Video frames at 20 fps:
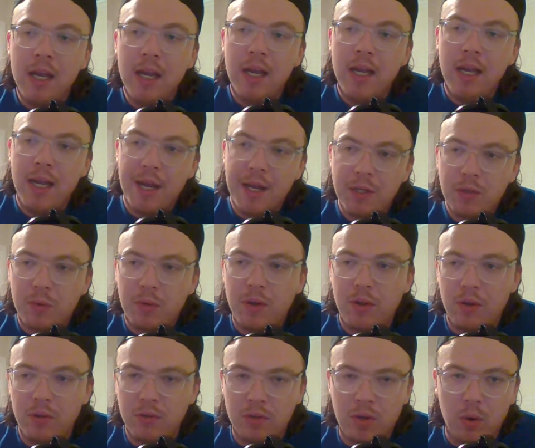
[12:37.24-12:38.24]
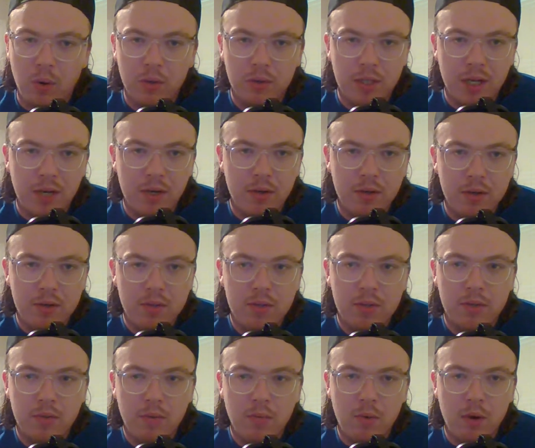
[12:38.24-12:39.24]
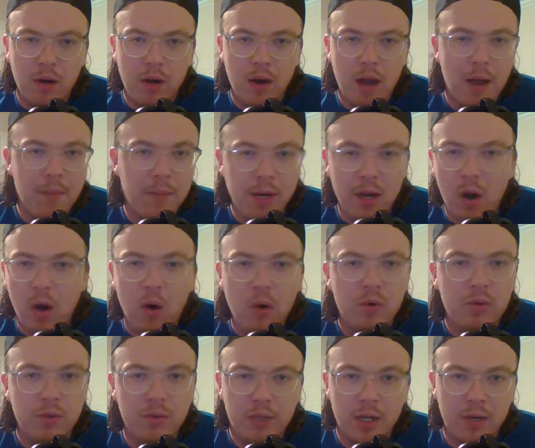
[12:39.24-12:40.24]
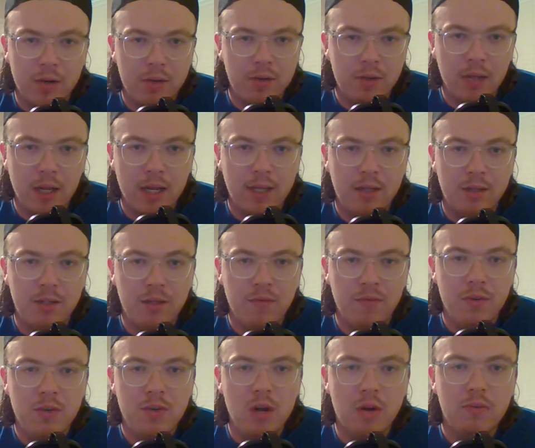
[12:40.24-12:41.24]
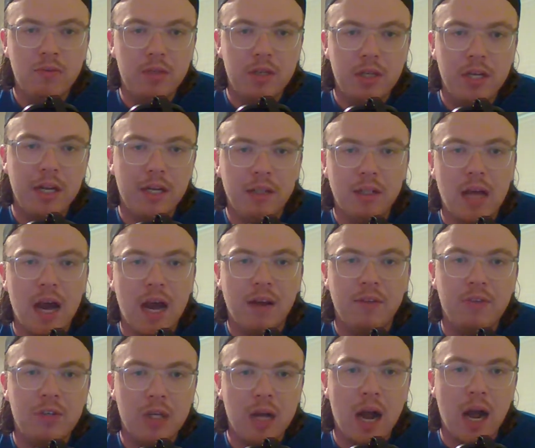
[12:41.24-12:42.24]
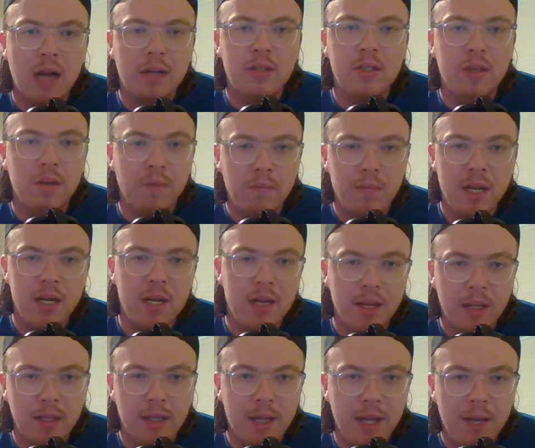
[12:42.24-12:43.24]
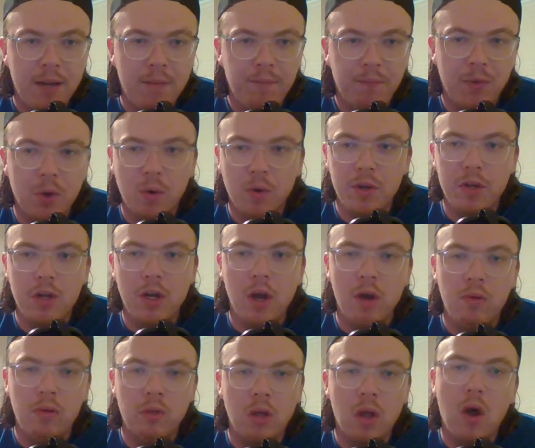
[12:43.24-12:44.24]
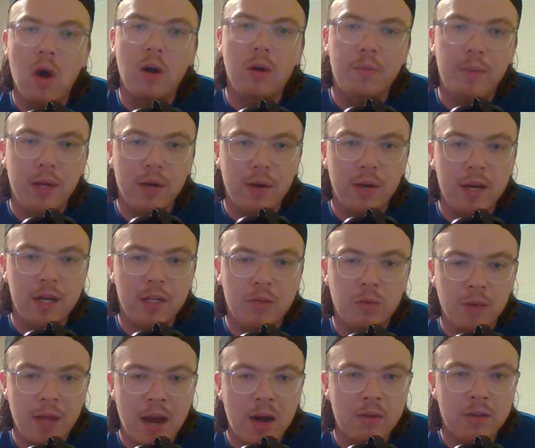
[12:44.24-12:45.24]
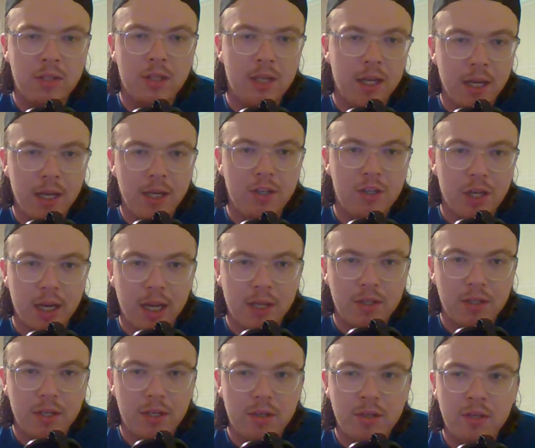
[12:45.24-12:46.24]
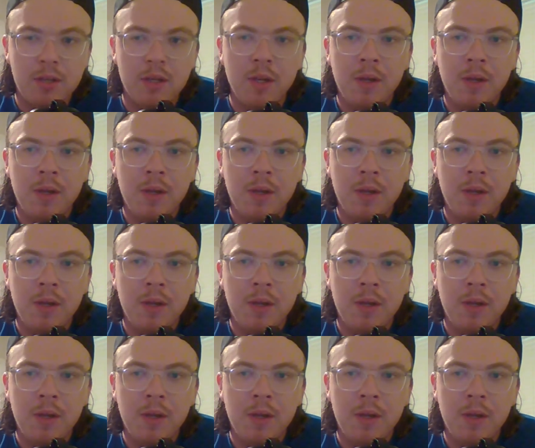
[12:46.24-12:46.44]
is one of those goaltenders where, I mean, all goaltenders are like this. If you don't see a lot of shots immediately, or you go long periods without seeing chances,